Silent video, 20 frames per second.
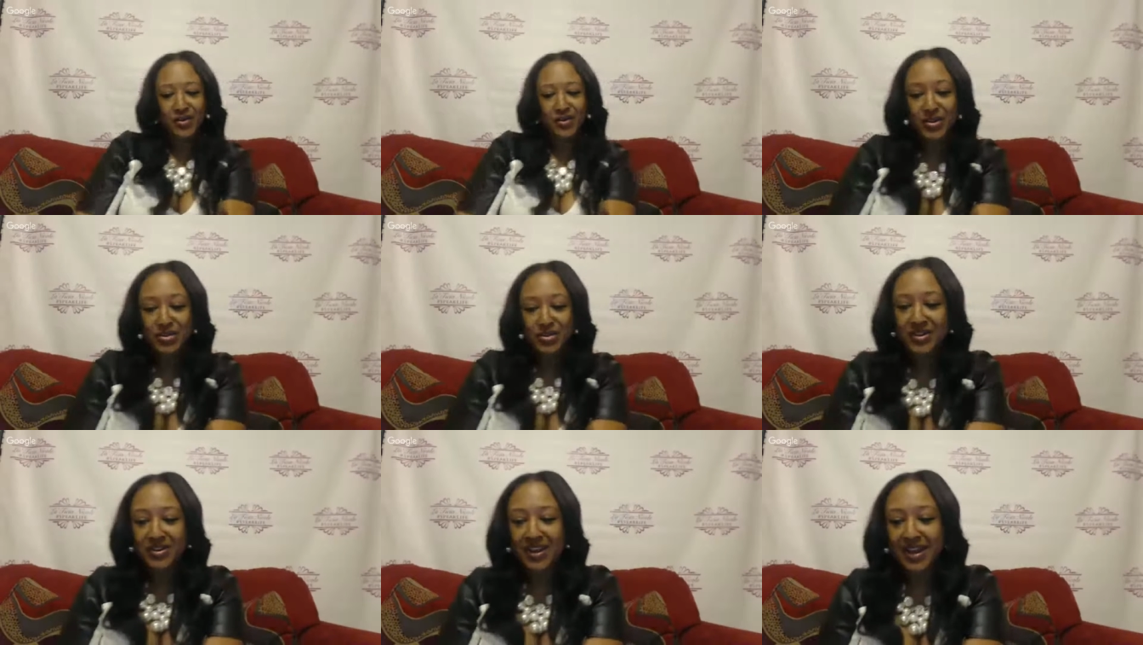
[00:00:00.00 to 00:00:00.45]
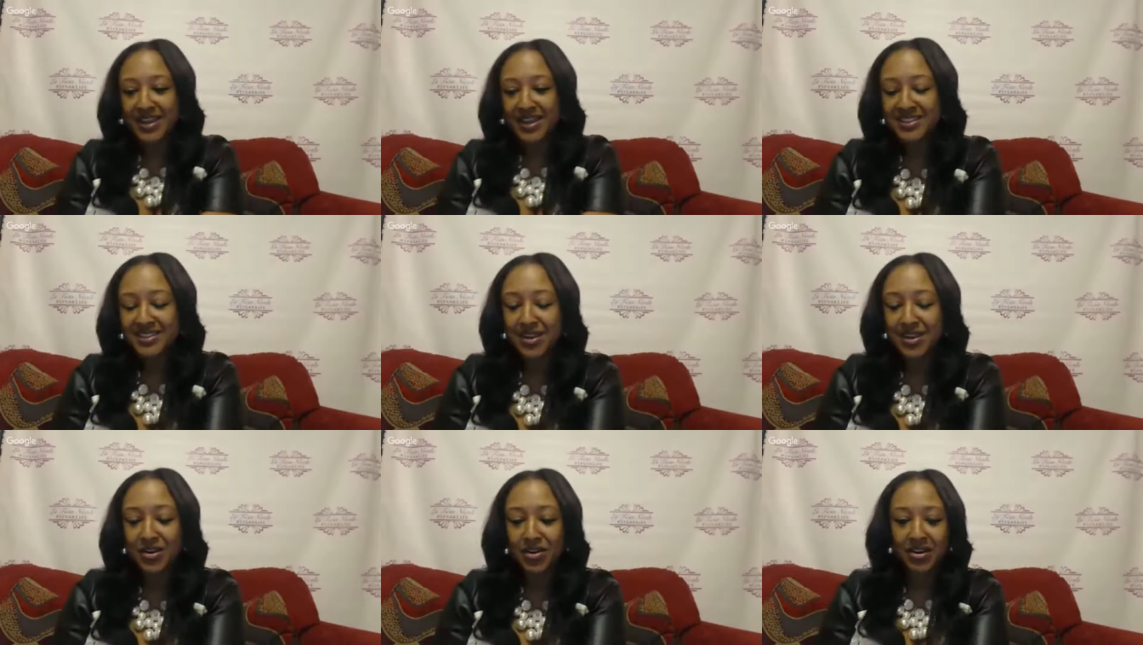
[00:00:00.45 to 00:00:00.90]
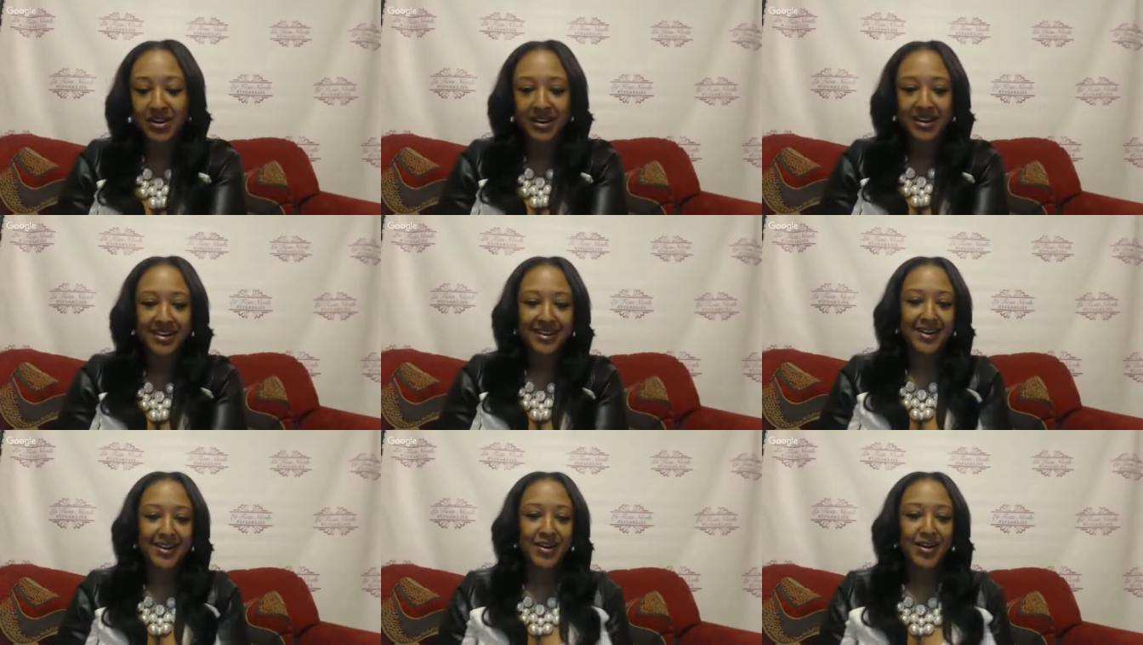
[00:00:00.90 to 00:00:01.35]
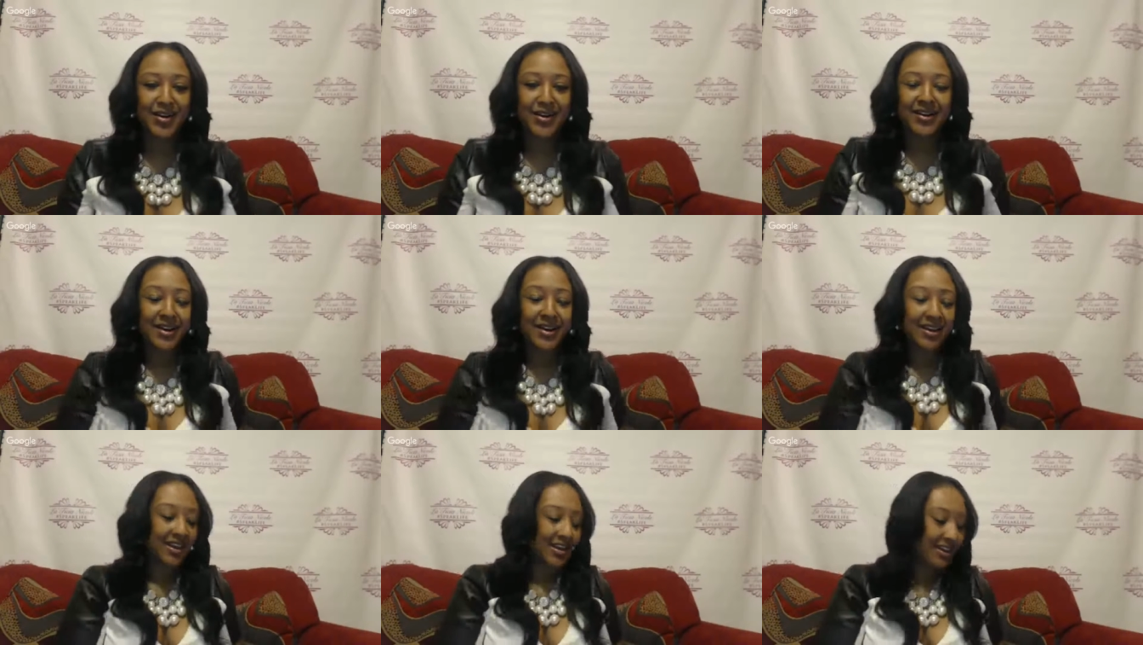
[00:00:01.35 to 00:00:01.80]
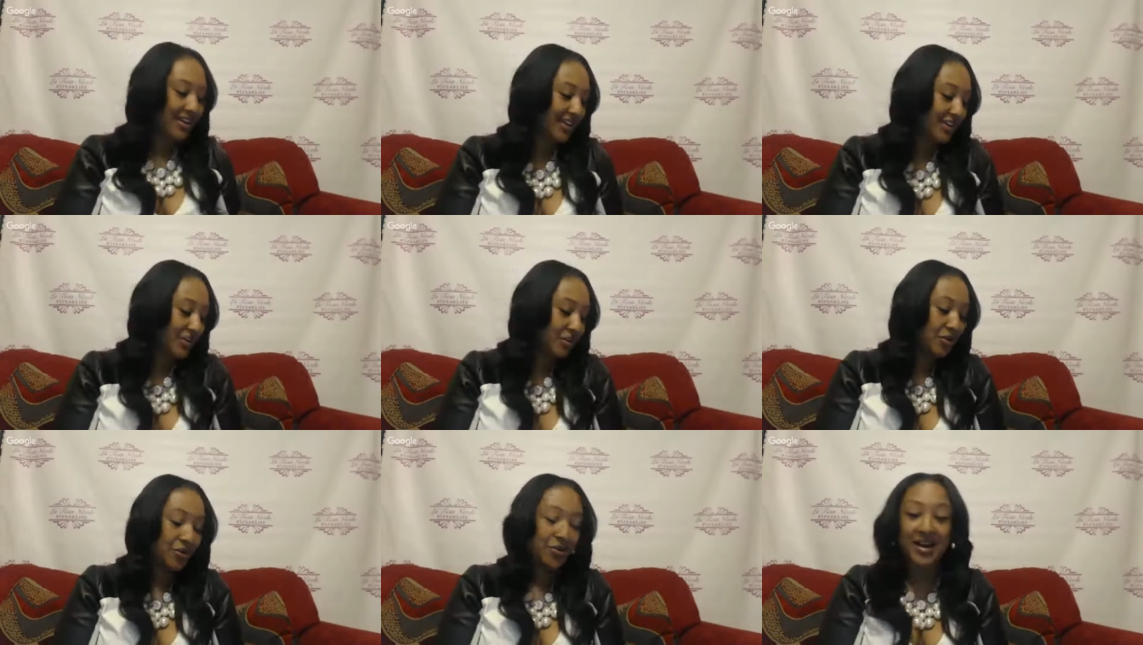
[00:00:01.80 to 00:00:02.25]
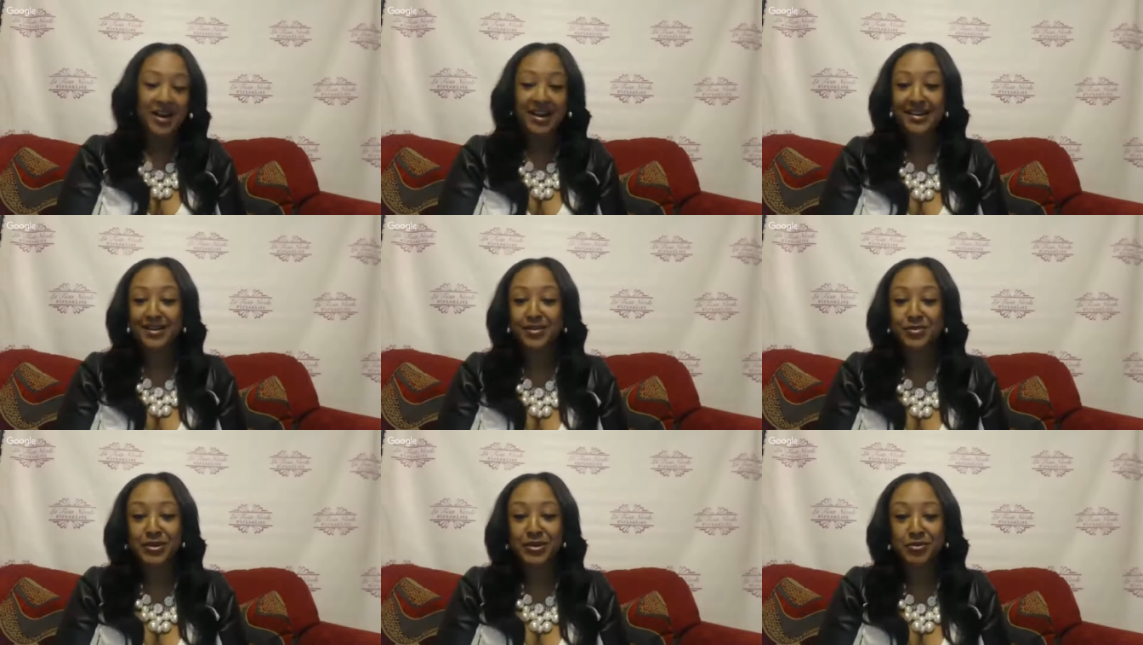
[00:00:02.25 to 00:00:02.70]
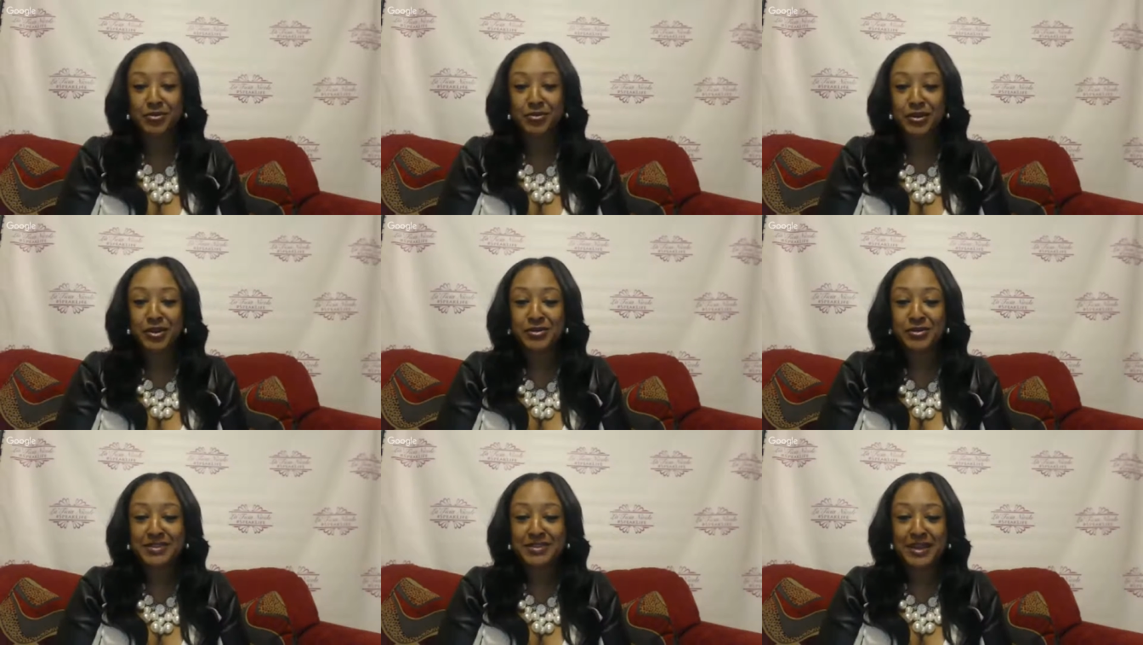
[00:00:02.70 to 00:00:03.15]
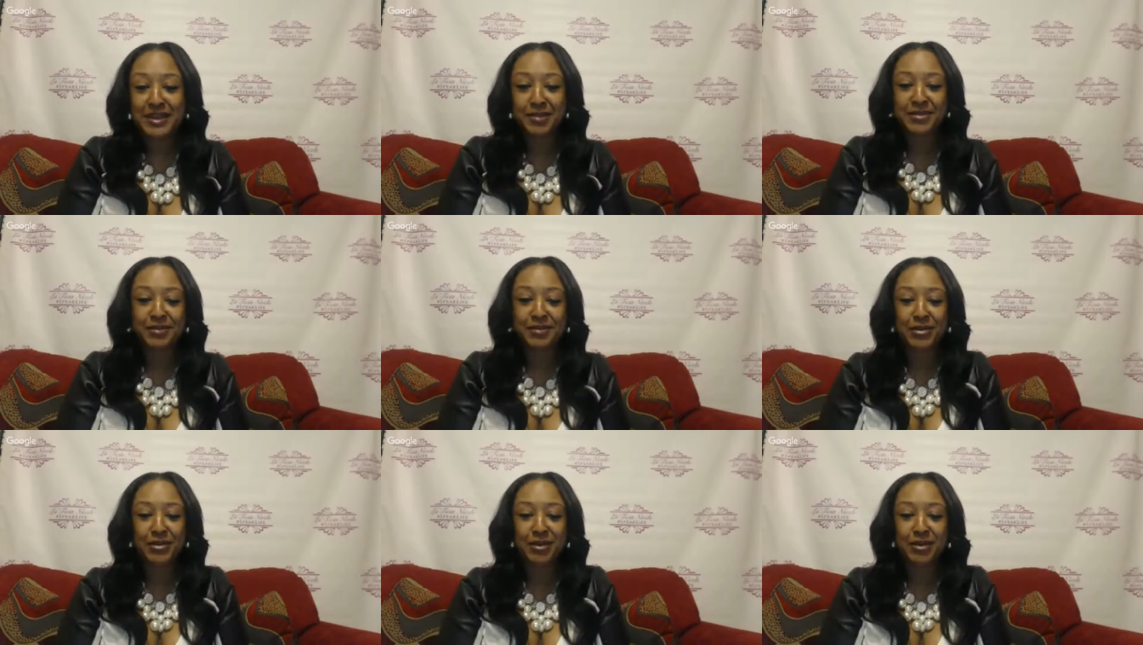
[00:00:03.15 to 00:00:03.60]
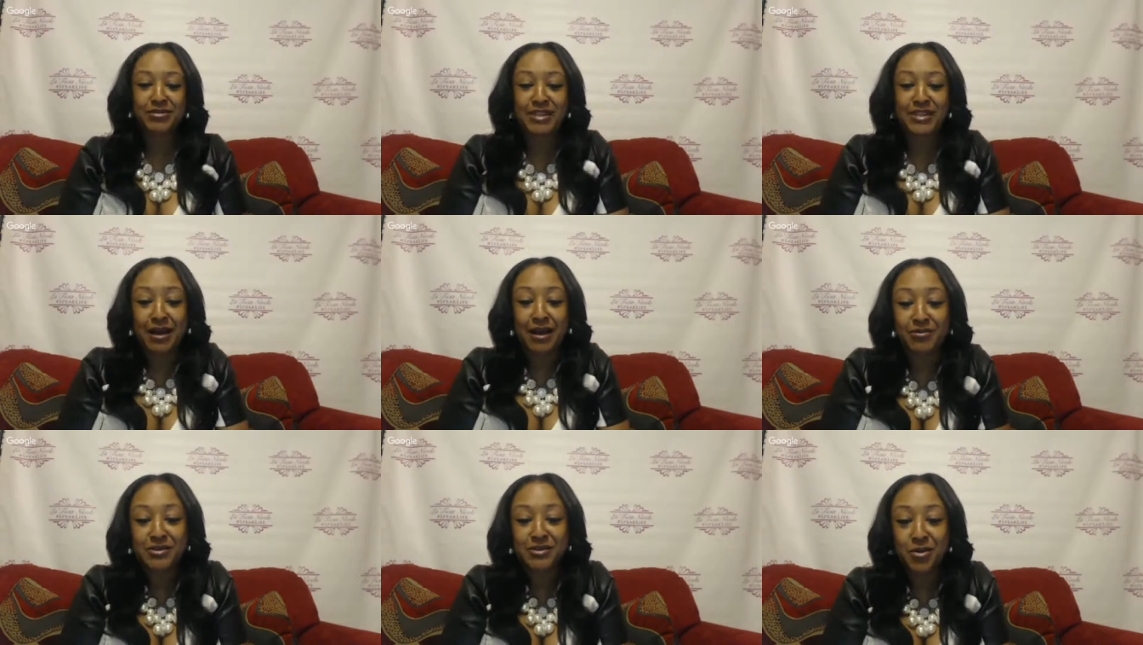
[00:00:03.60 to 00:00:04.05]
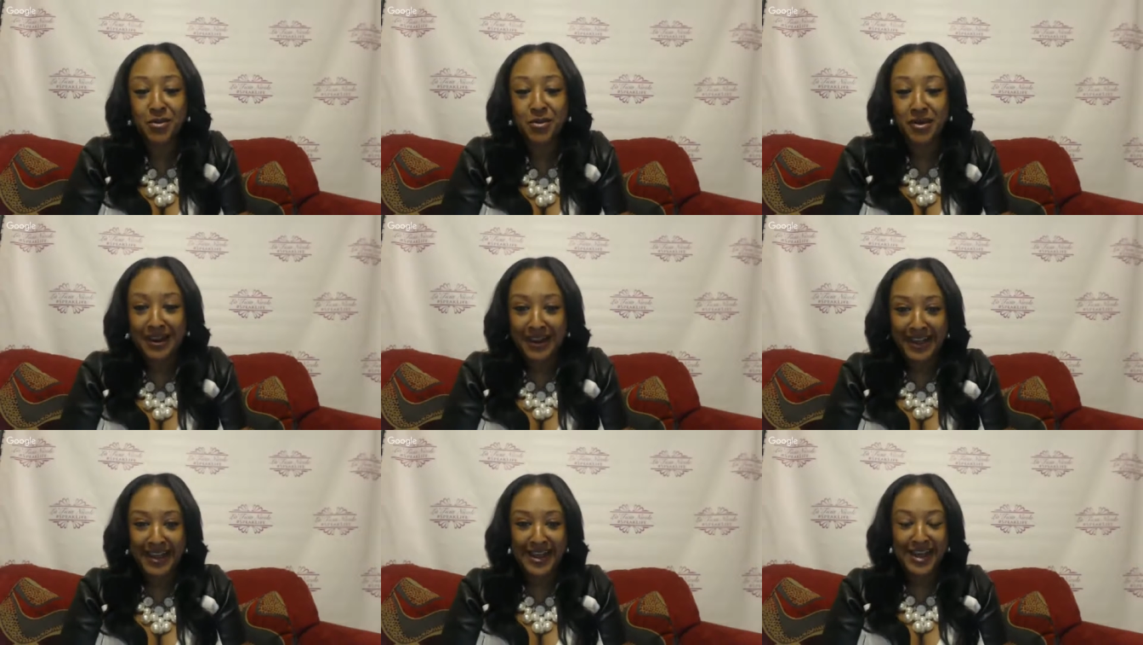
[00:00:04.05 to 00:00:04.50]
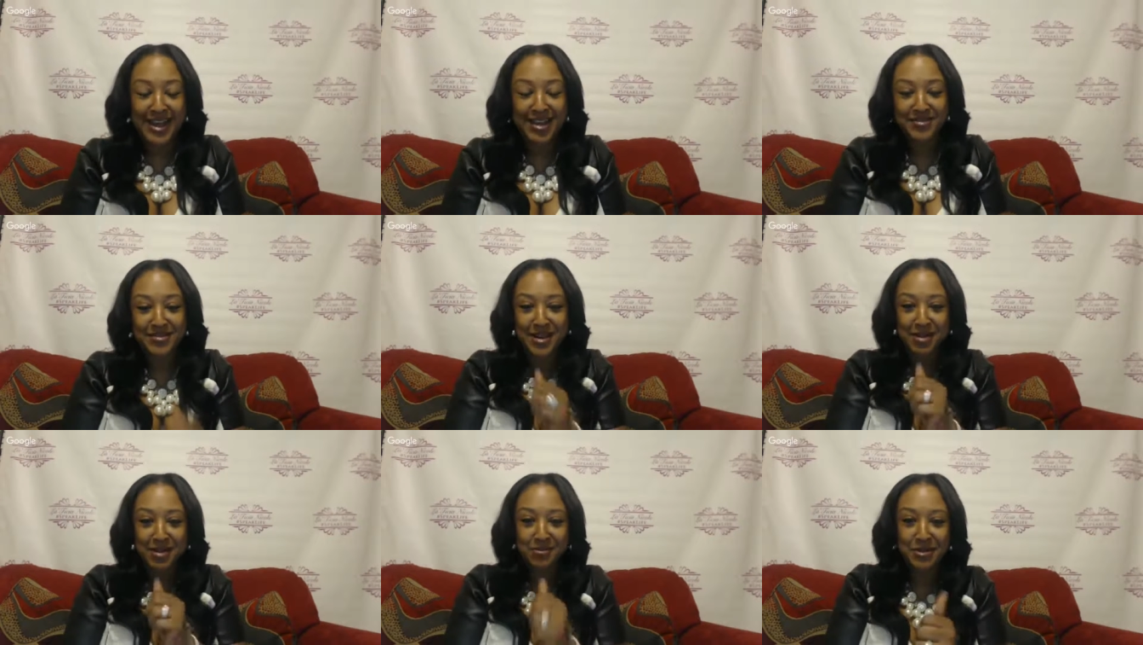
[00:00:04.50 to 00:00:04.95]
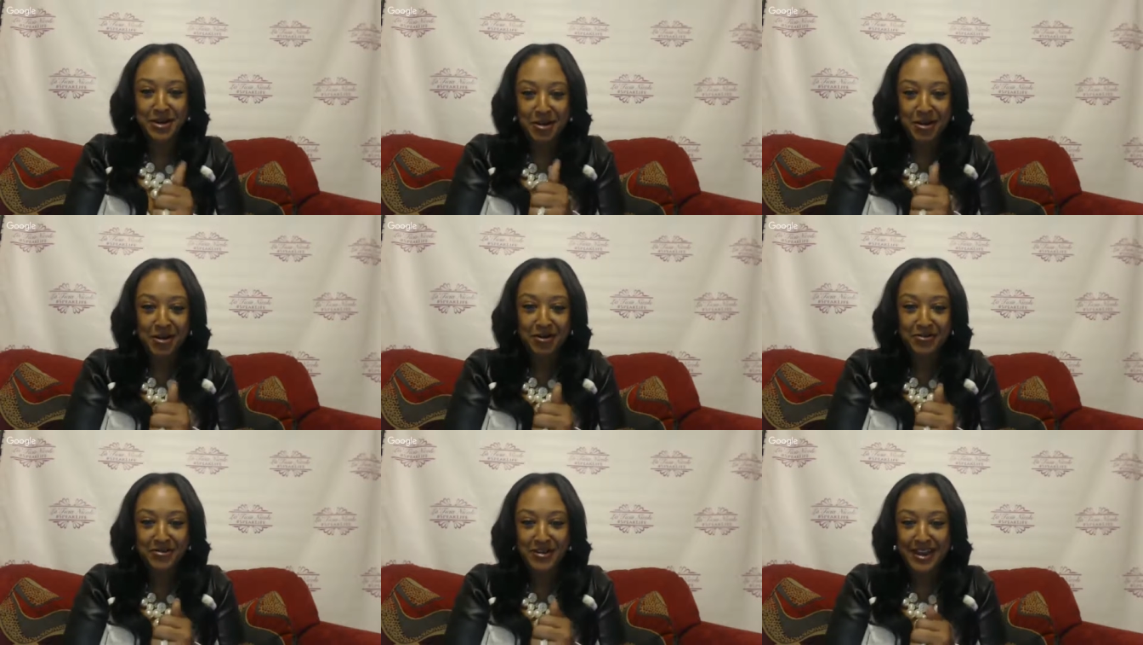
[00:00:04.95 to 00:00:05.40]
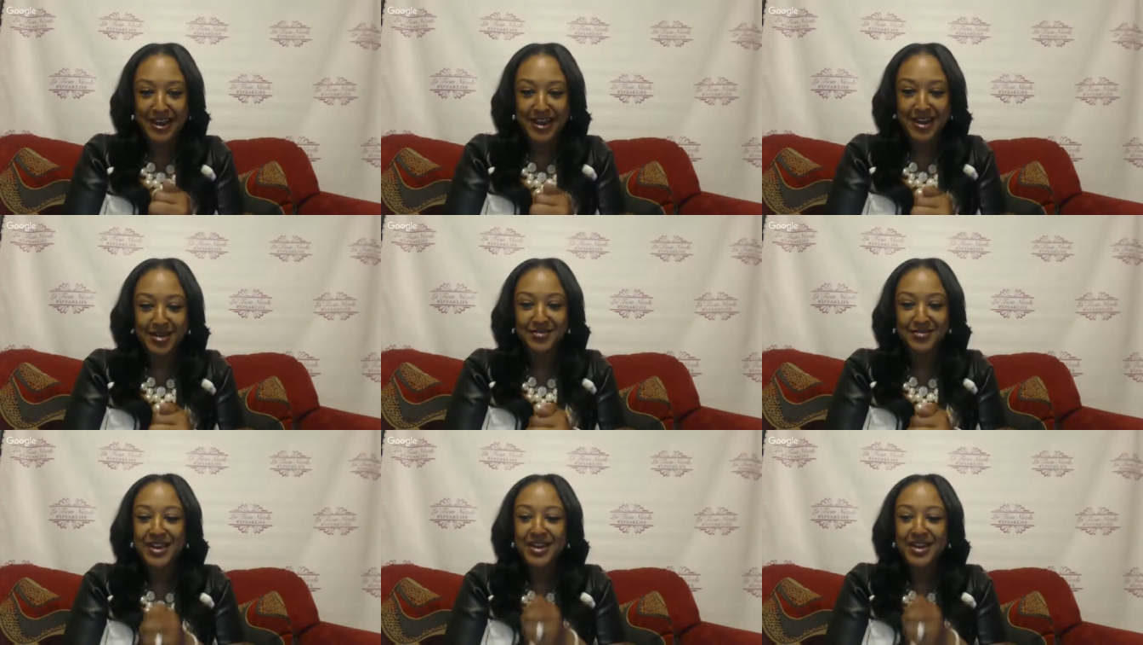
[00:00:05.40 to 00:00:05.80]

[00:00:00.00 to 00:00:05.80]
Well, you guys that are here, and I know when you stop, I was going live and I went off live.